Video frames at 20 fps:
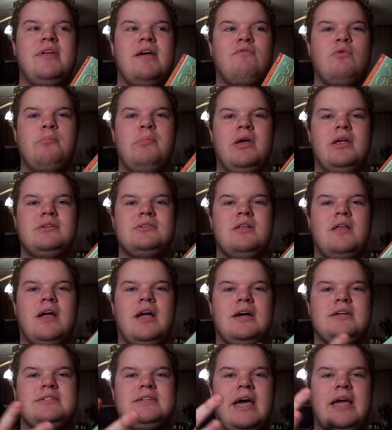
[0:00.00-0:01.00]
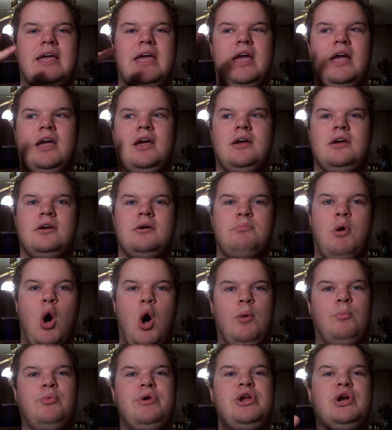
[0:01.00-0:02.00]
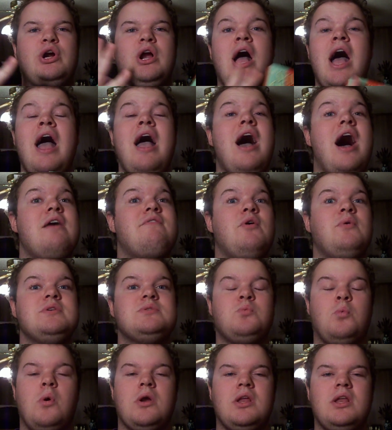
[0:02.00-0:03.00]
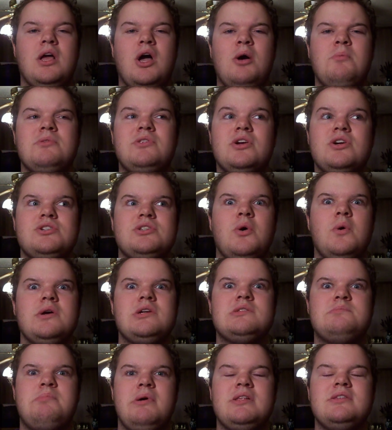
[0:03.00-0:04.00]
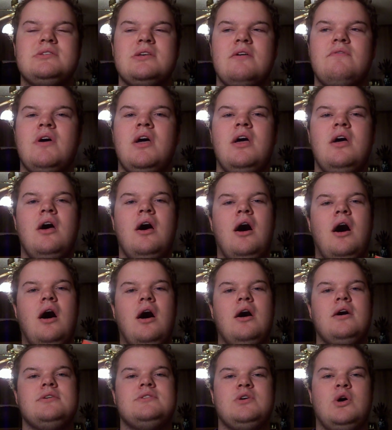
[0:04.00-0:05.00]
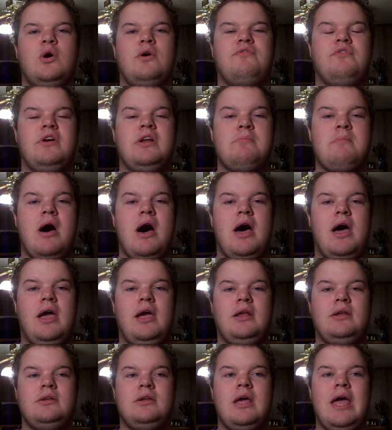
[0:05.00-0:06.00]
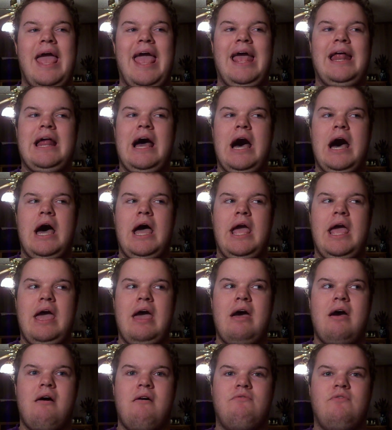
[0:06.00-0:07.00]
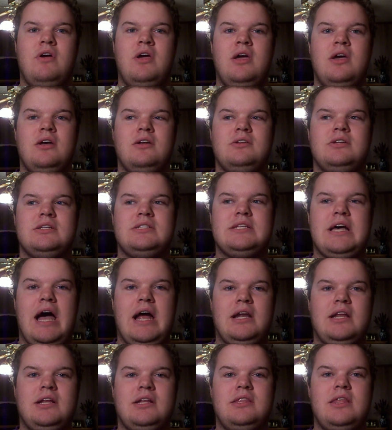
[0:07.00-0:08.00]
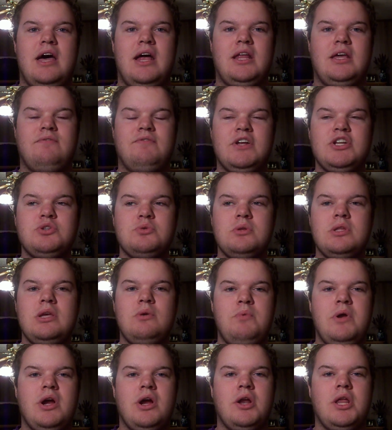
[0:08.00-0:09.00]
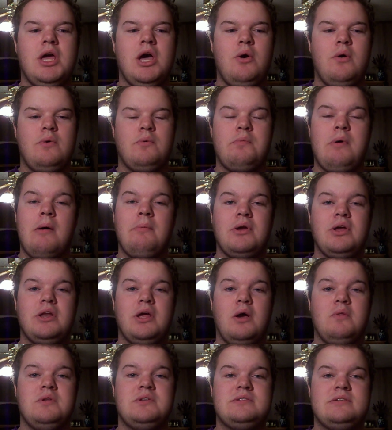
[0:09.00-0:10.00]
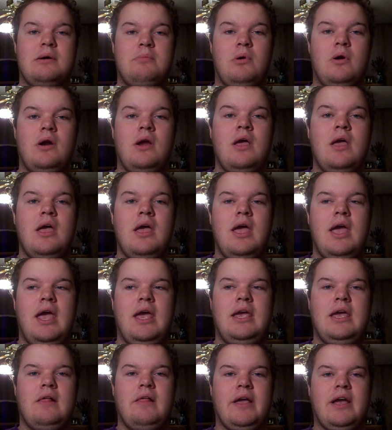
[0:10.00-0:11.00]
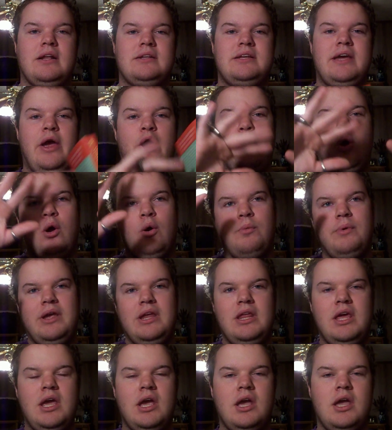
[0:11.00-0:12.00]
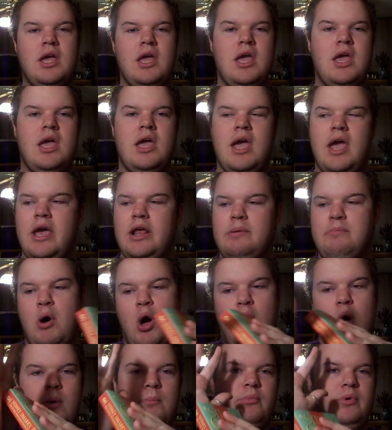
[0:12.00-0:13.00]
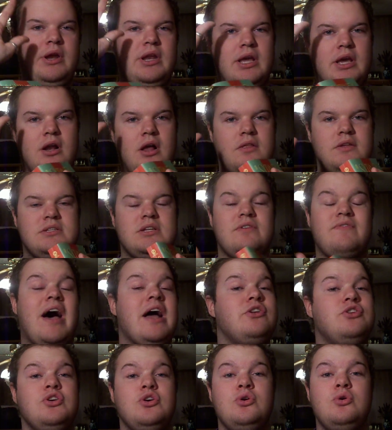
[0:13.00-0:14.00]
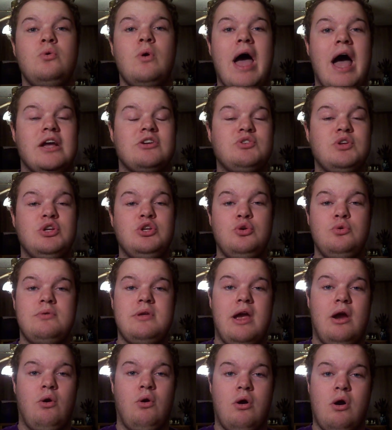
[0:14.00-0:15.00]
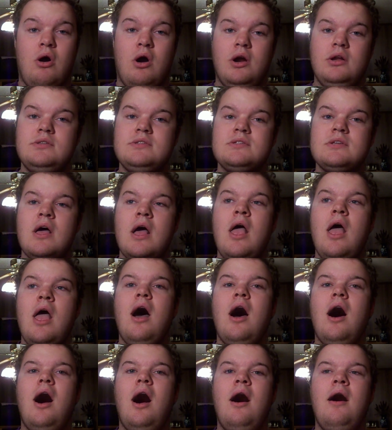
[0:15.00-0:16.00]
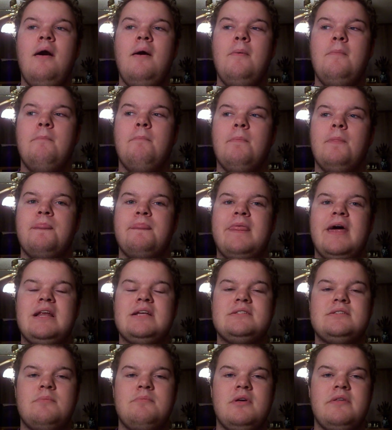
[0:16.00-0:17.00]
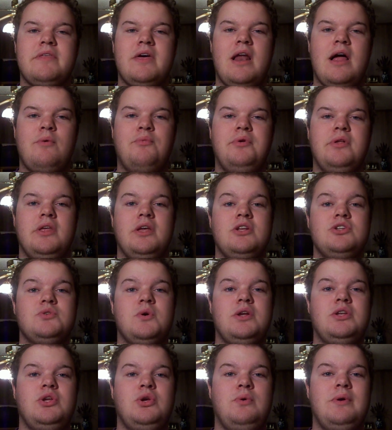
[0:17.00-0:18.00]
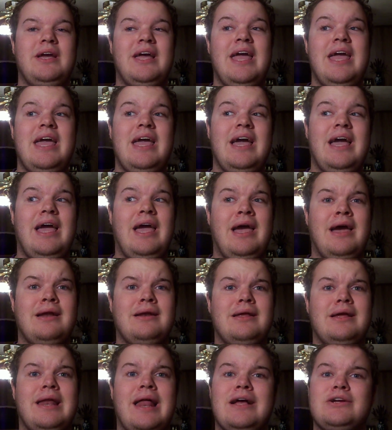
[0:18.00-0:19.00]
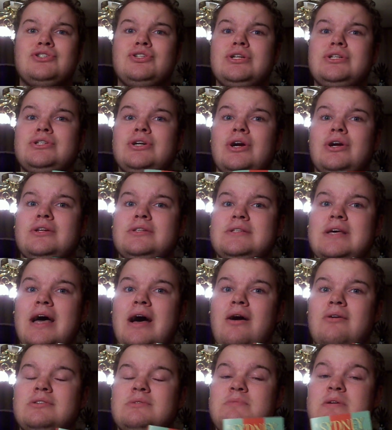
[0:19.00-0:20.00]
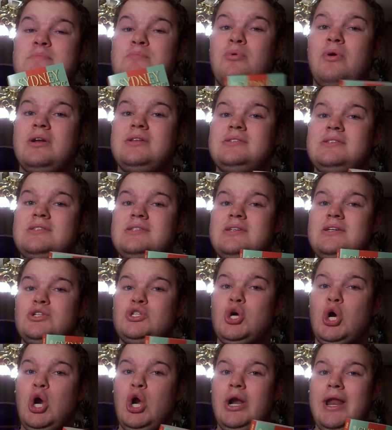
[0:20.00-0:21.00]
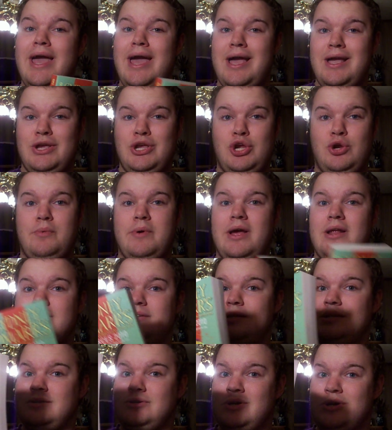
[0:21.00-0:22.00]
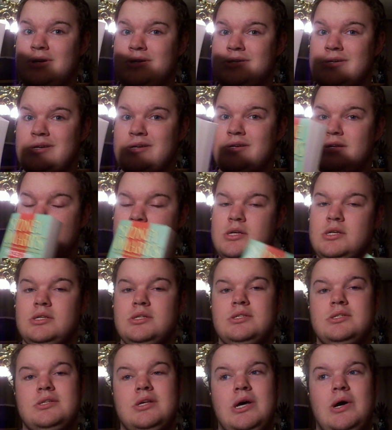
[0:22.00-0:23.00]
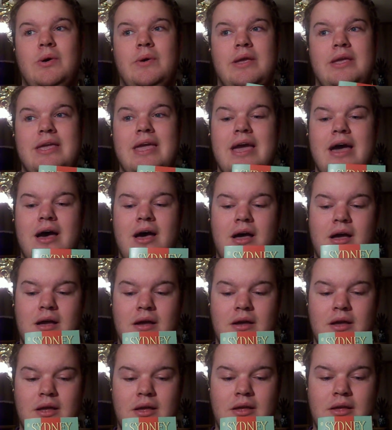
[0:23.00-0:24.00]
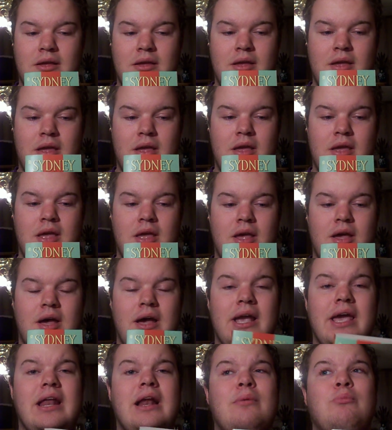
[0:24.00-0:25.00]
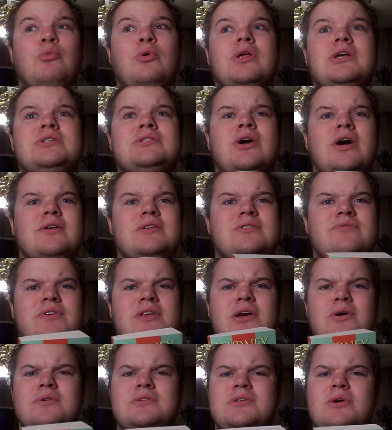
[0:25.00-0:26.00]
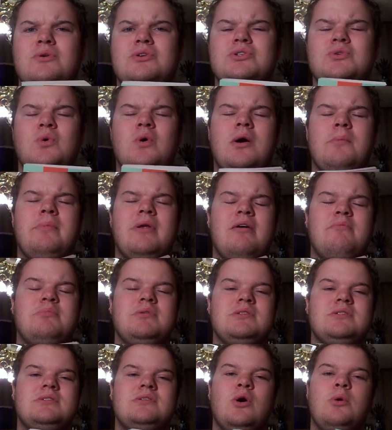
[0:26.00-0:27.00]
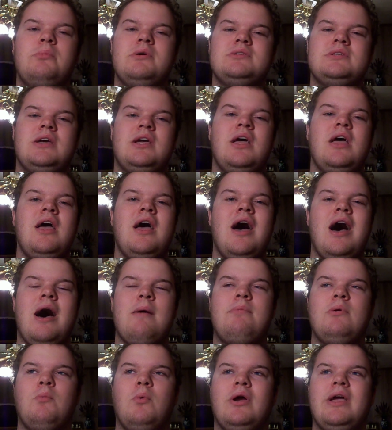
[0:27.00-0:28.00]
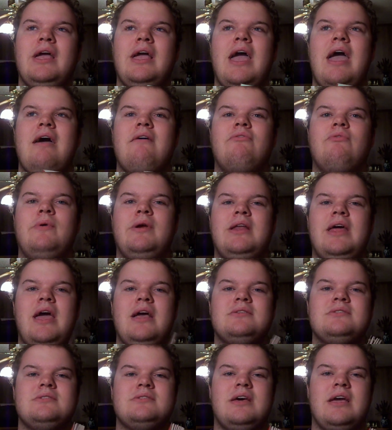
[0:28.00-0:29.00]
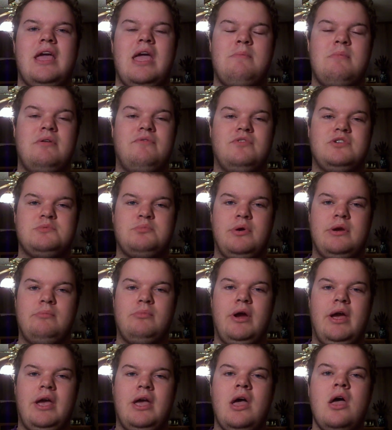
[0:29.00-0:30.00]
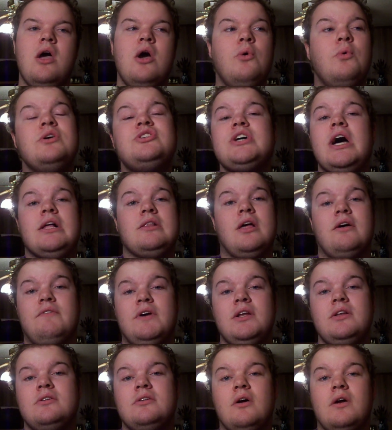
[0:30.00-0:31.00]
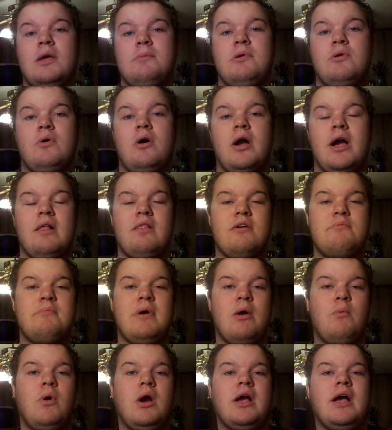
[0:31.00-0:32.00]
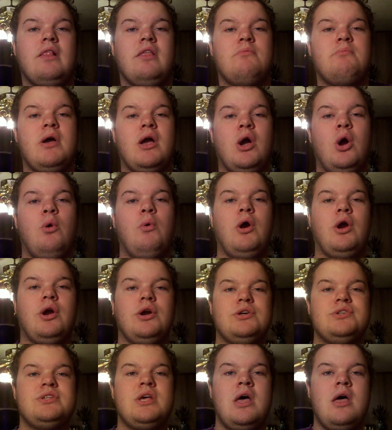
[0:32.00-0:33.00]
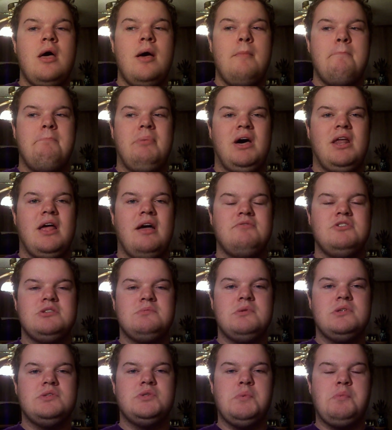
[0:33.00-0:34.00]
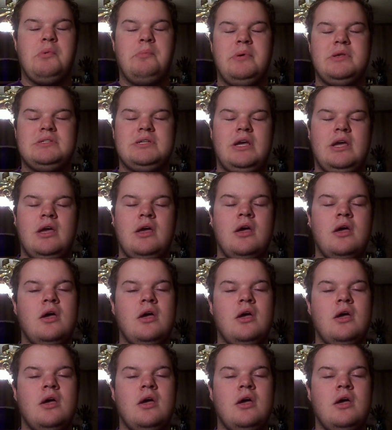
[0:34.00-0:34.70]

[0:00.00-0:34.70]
never been to like a psychic palm reader. I've always wanted to go, but they're so expensive. Uh, so a friend of mine and I have decided that eventually we are gonna go, and we're probably gonna go this summer and get like a tarot reading and a palm reading and all this stuff. I do actually do tarot cards. Um, that is something that I really enjoy doing, and it actually turns out to be pretty darn accurate. So yeah. Again, I'm really sorry this video is so short, but I've been so busy. I've been working every day since I came in for spring break, which I love it. Don't get me wrong, I love my work, I love my coworkers, but I've just been super busy.